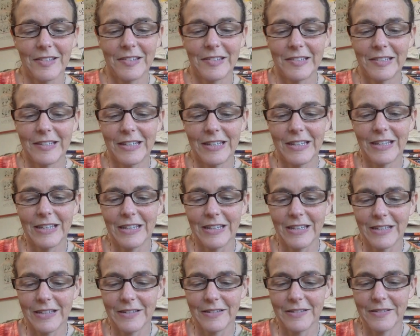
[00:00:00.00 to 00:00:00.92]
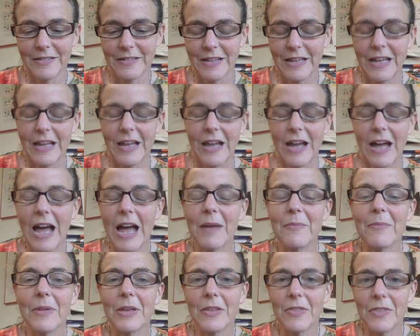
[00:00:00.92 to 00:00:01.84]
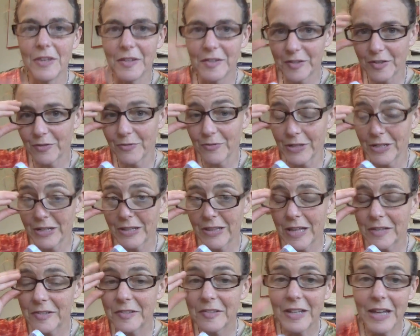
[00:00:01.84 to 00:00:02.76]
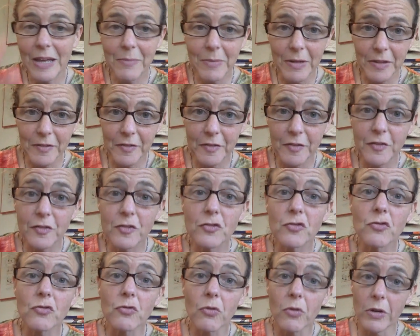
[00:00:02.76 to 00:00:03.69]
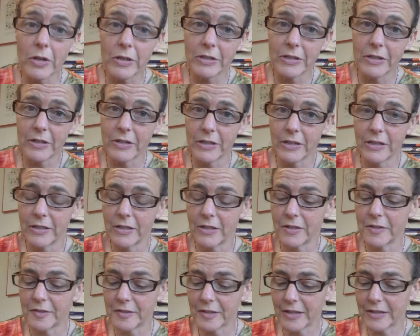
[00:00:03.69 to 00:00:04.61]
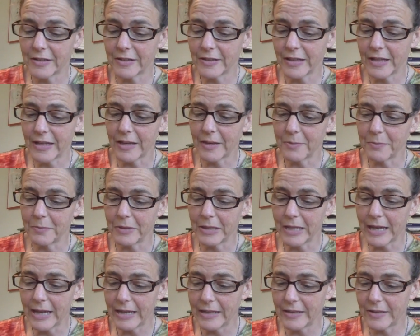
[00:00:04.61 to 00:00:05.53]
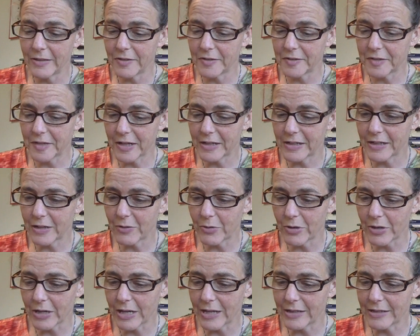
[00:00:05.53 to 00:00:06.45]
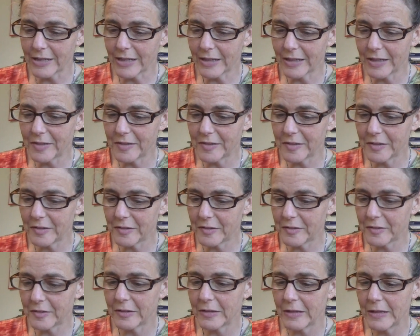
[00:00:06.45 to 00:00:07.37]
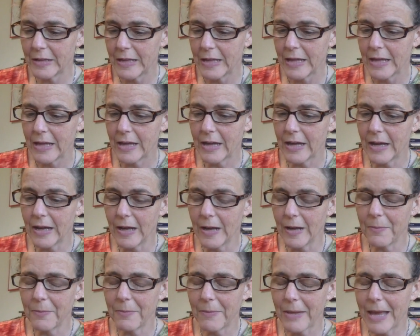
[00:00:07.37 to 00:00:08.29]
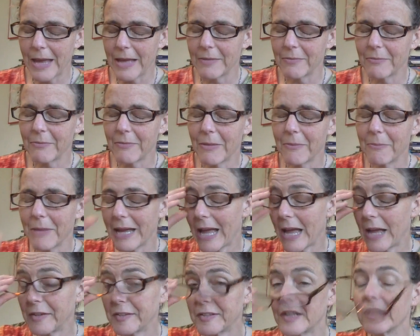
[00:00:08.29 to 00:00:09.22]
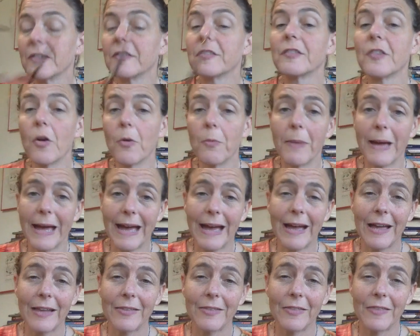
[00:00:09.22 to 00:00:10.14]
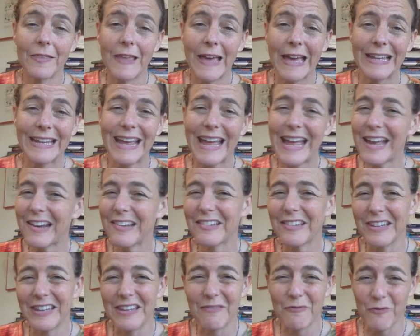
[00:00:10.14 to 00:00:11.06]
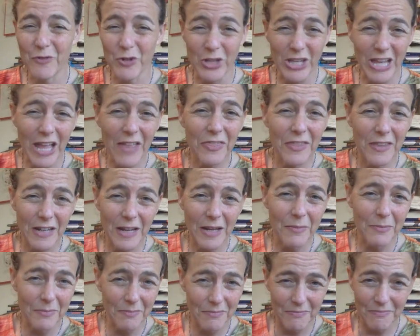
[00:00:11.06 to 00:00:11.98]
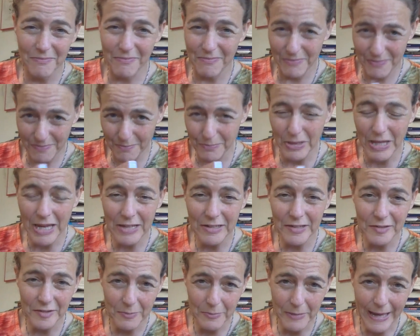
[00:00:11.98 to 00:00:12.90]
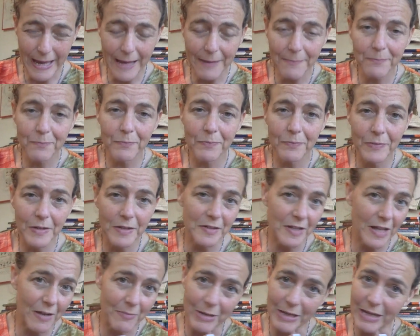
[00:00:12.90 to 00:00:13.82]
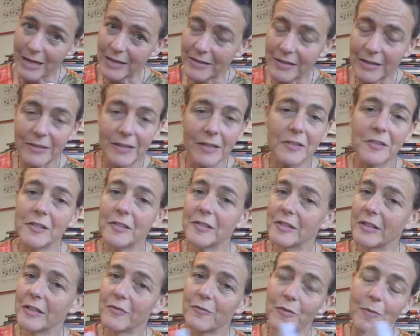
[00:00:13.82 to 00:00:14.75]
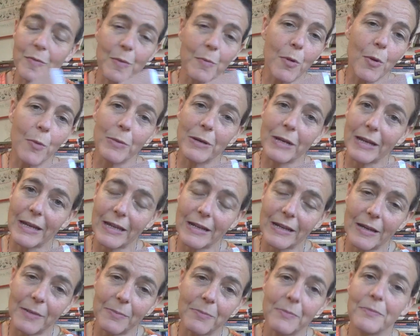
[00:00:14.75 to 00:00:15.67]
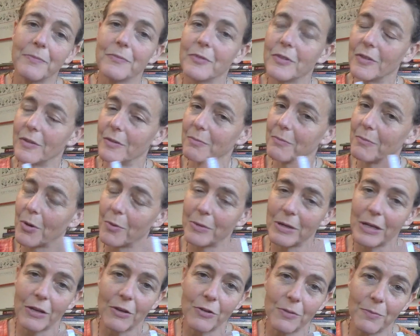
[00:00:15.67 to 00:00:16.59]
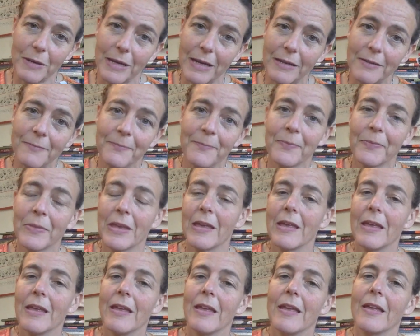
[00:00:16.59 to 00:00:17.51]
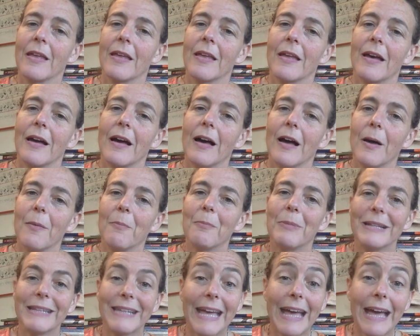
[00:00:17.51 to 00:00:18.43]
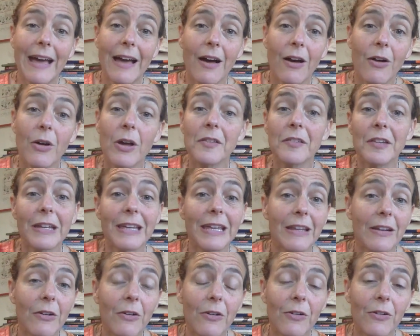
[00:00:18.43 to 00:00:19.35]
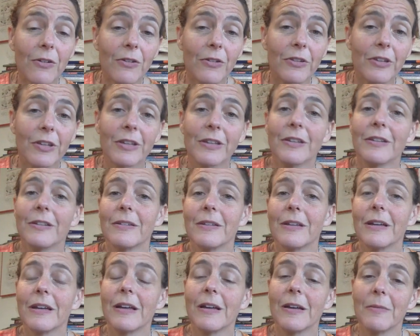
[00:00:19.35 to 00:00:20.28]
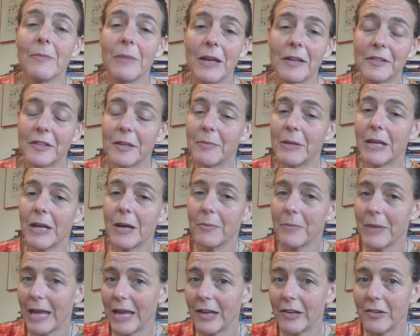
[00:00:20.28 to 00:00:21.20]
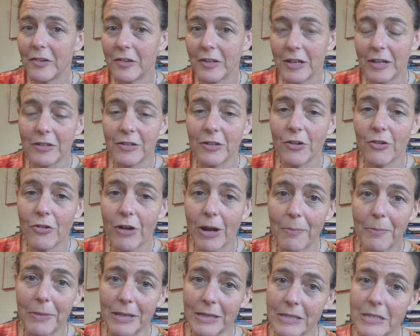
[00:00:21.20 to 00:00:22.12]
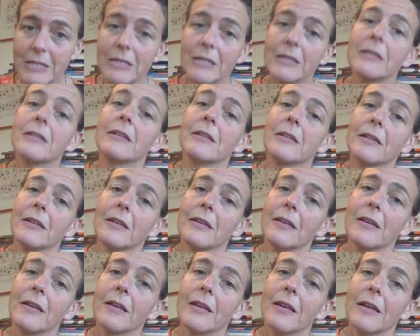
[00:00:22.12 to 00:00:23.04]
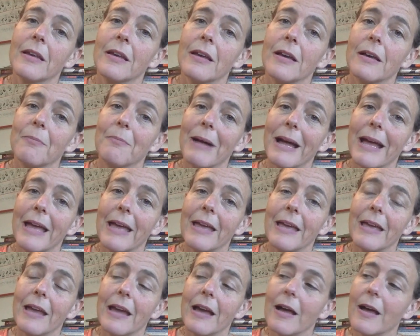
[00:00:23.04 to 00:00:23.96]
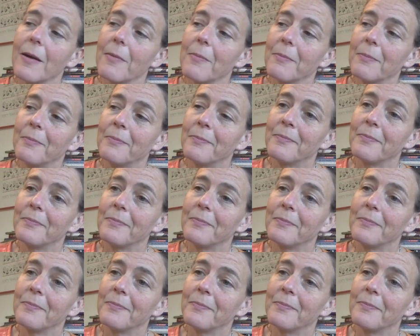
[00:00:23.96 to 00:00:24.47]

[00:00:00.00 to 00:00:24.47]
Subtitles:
see. These are reading glasses. I'm extraordinarily nearsighted, like blind nearsighted. I wear contact lenses. And my eyesight is so bad that I actually forget that I'm blind as a bat because I have my contact lenses in from the moment I get up to the moment I go to bed. But now, as I get old, as I become aged and decrepit, I'm